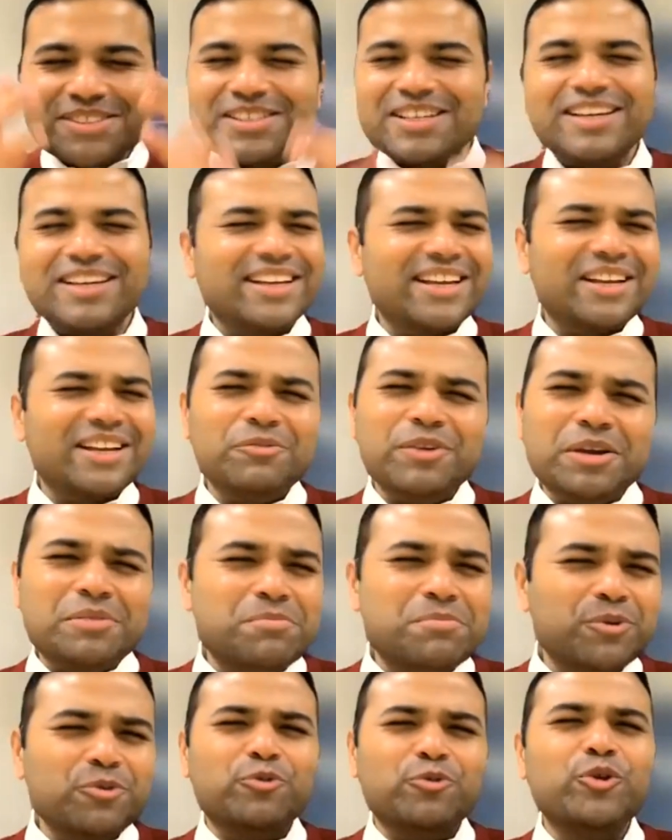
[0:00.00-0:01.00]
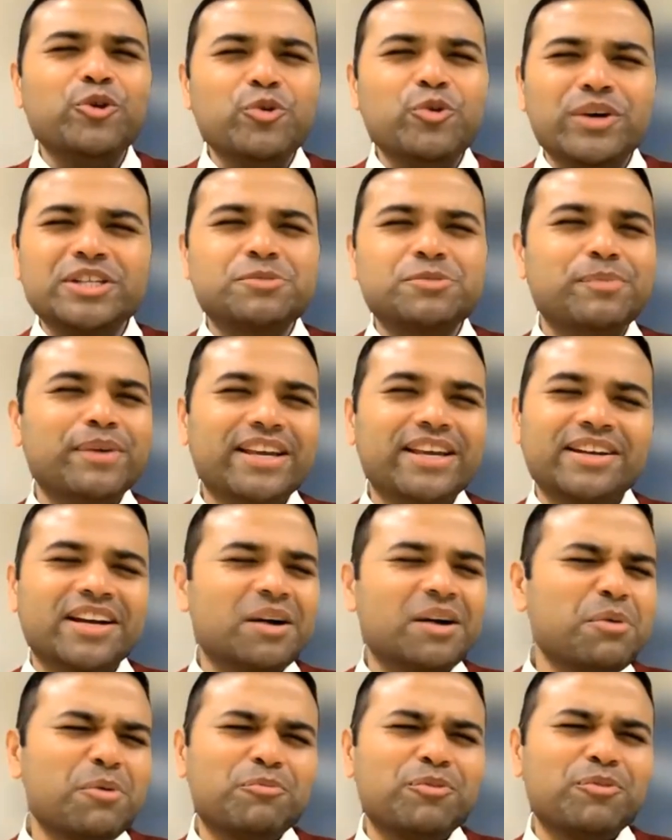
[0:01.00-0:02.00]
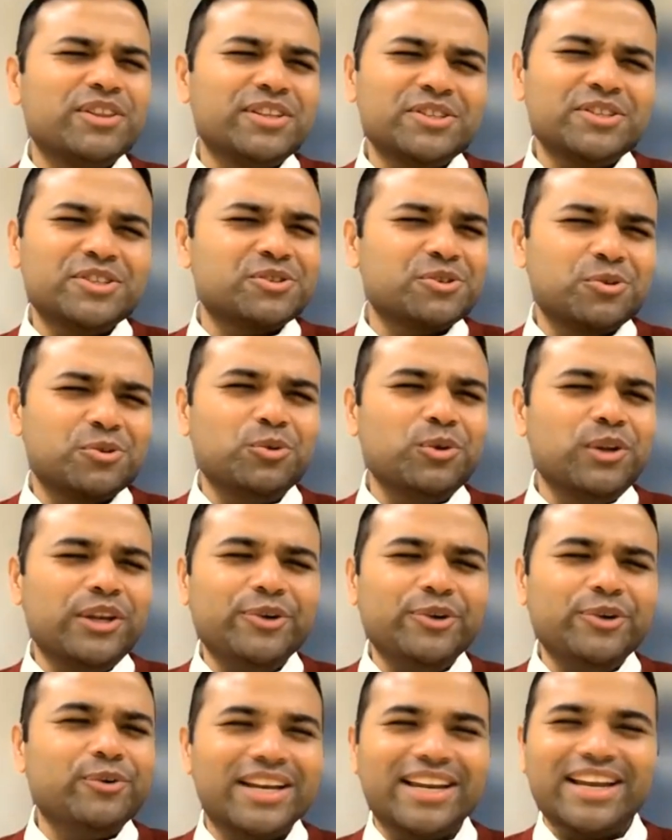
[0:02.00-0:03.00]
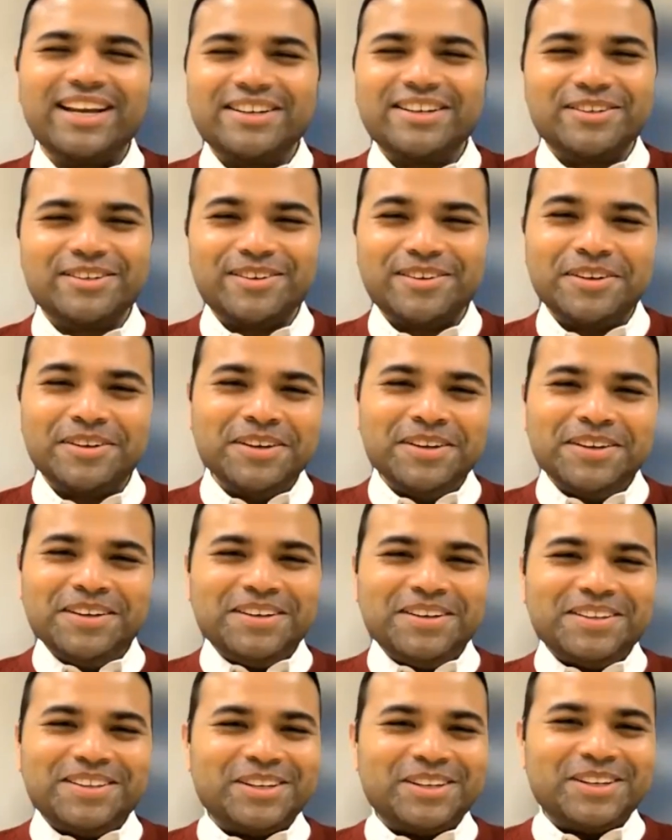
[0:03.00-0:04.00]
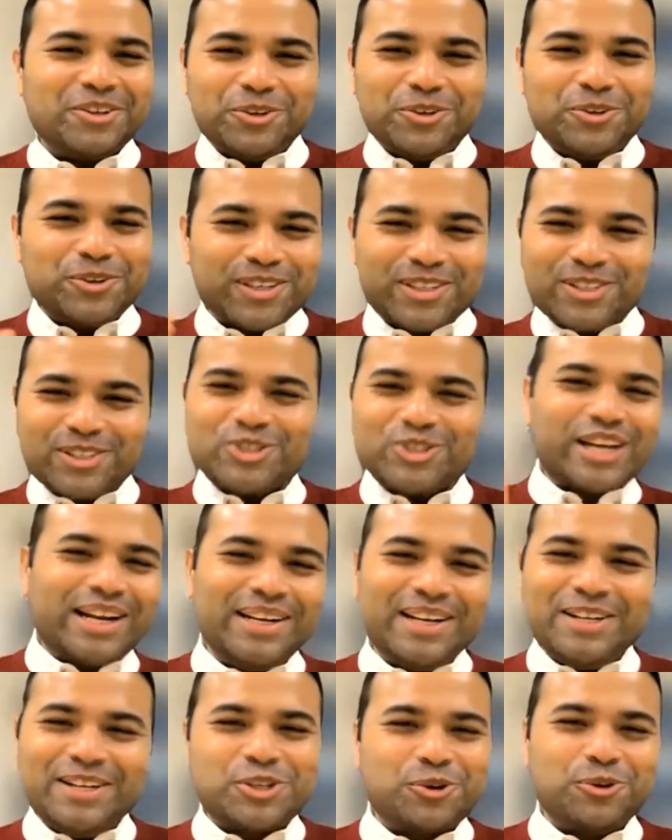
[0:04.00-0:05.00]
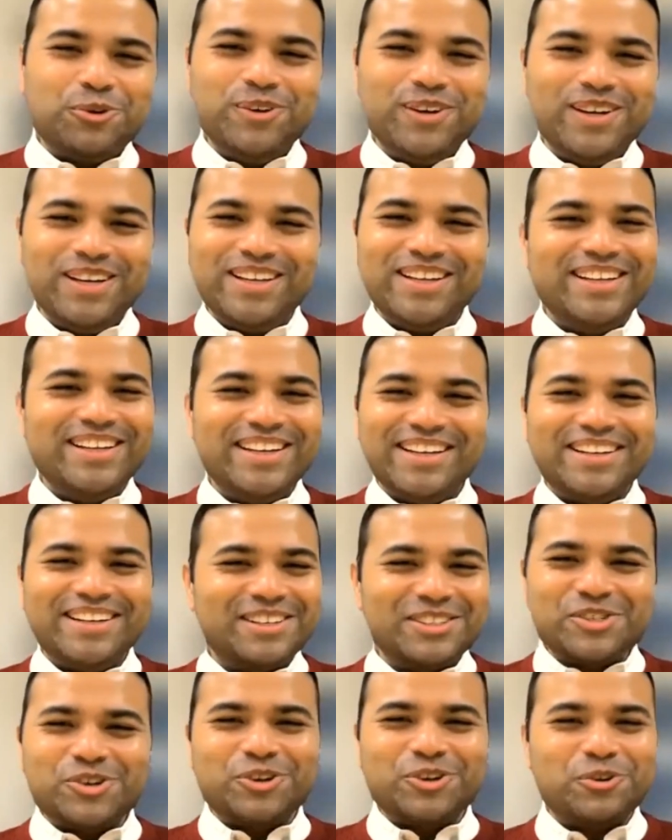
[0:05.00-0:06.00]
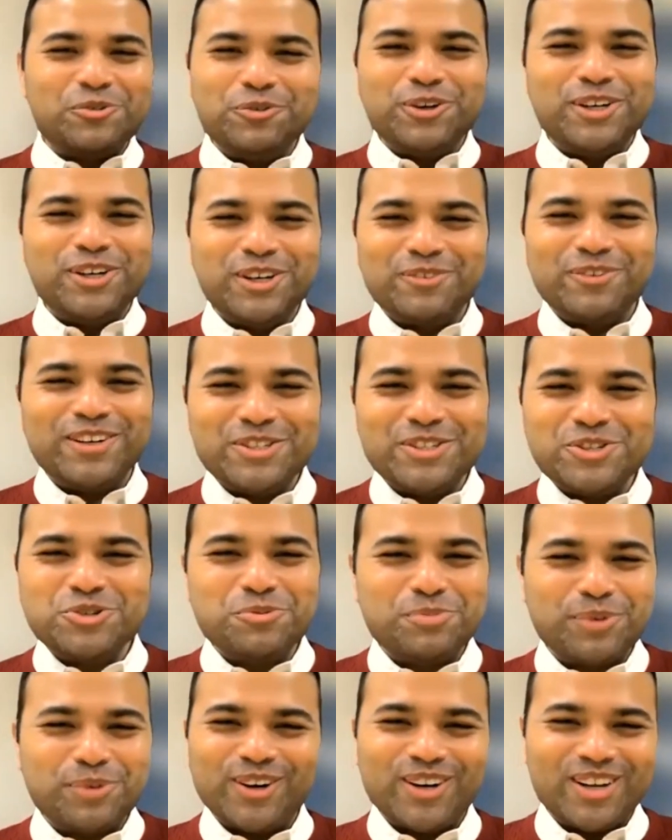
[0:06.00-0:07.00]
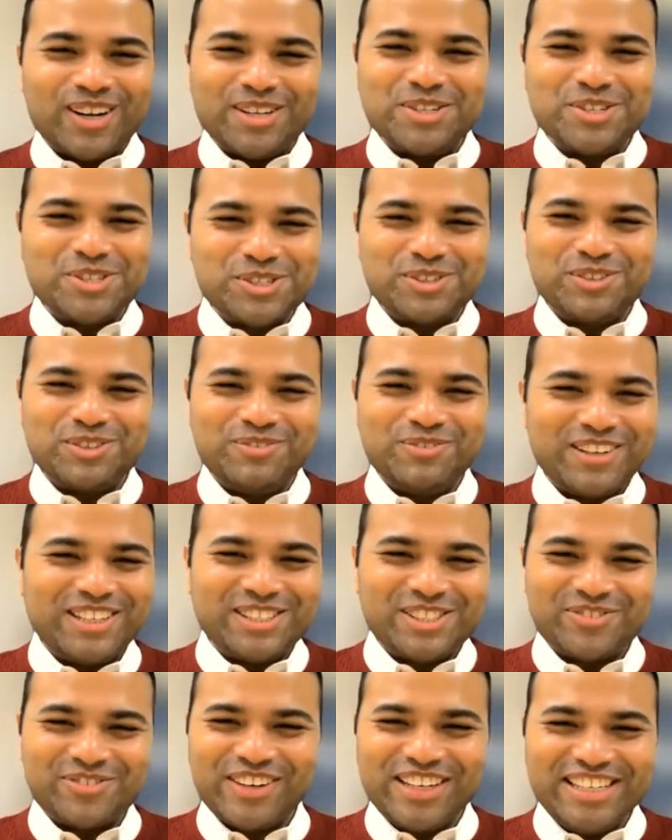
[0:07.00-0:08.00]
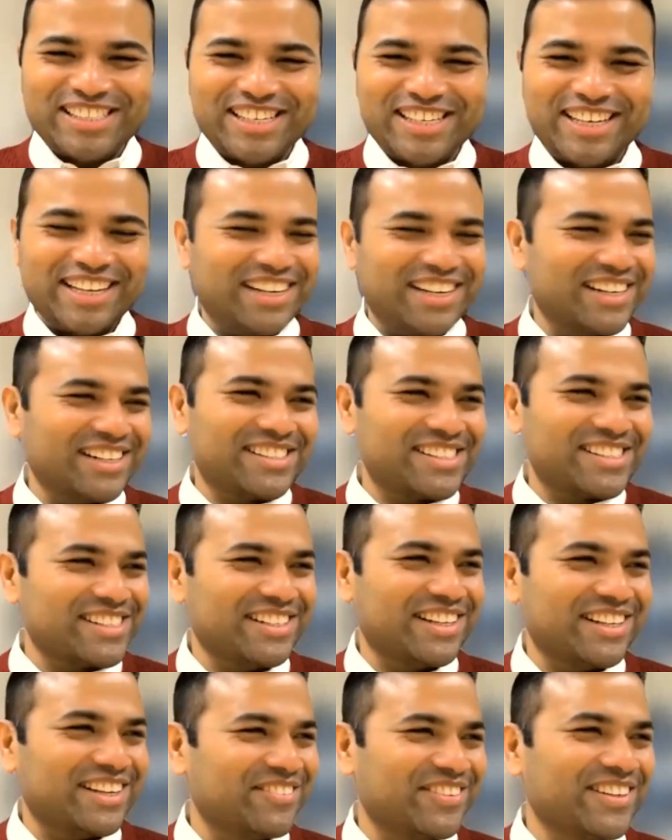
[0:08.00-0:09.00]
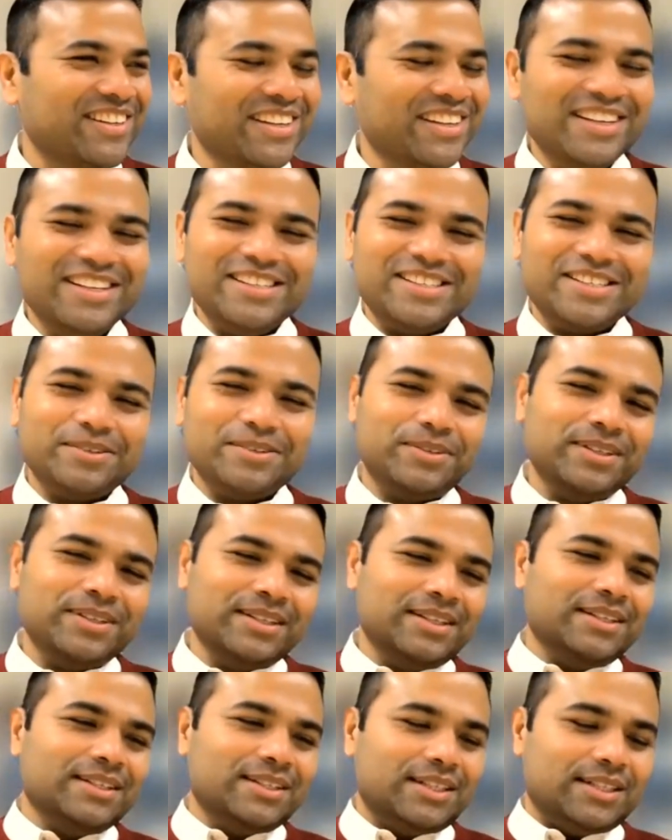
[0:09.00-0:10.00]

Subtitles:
just like, can we improve USB and come up with this cool new connector that, you can just tightly screw in, and it's going to work when it's super hot, when it's freezing, and it'll still give it. So